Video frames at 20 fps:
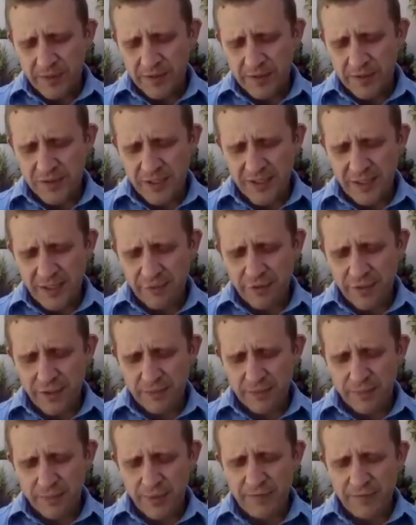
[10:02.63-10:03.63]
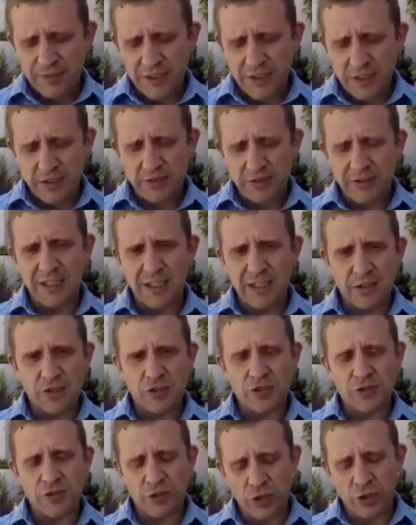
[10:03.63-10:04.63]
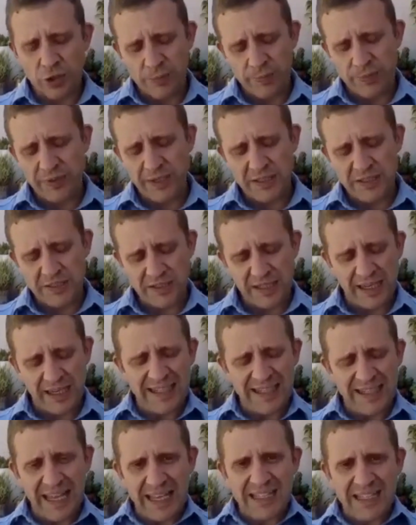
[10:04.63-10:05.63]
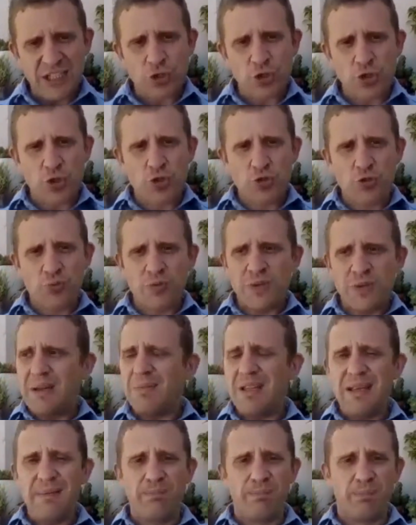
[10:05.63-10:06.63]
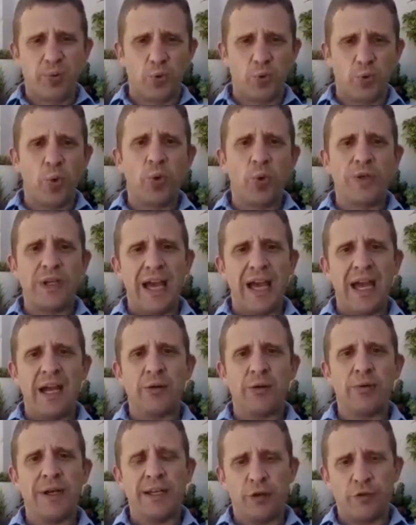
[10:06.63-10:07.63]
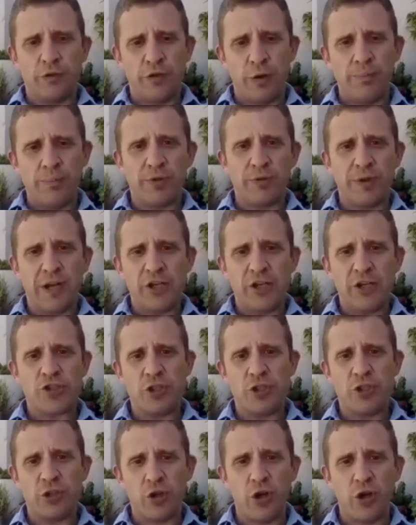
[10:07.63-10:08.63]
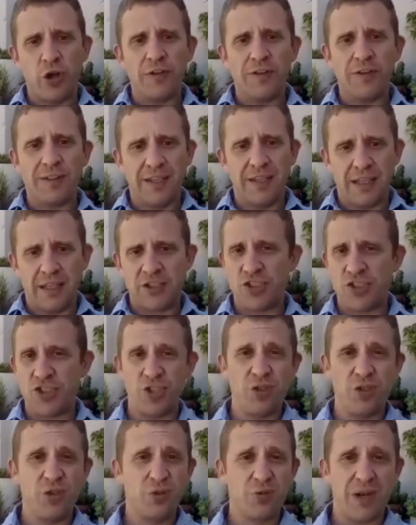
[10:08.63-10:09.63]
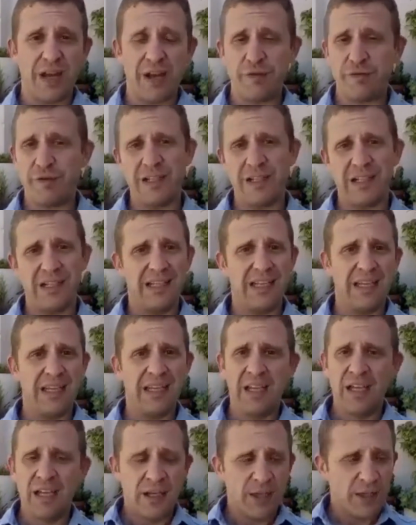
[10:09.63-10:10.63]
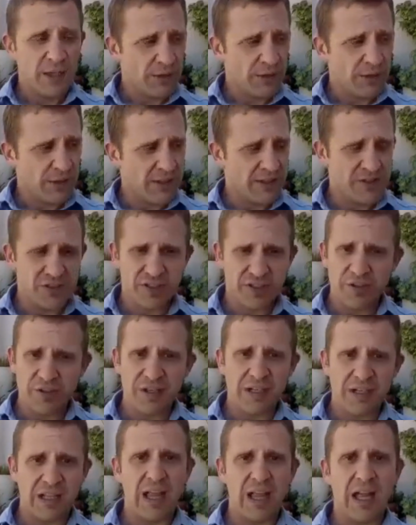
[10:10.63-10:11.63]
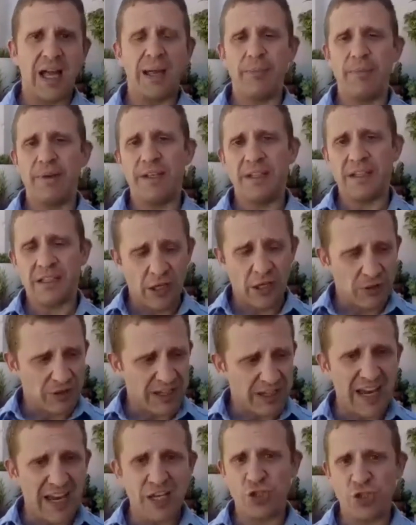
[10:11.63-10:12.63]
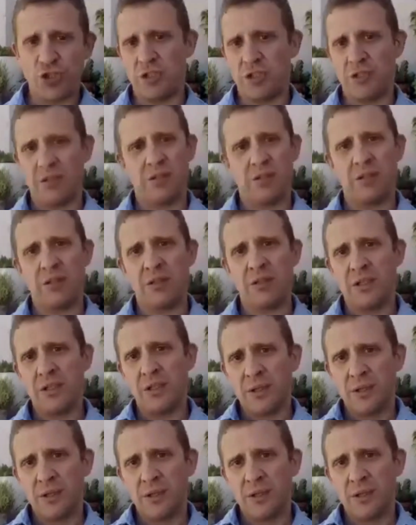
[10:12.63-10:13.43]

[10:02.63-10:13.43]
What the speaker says: the South African private security industry operates in an extremely broad array of operational contexts, geographically, considering climate, location,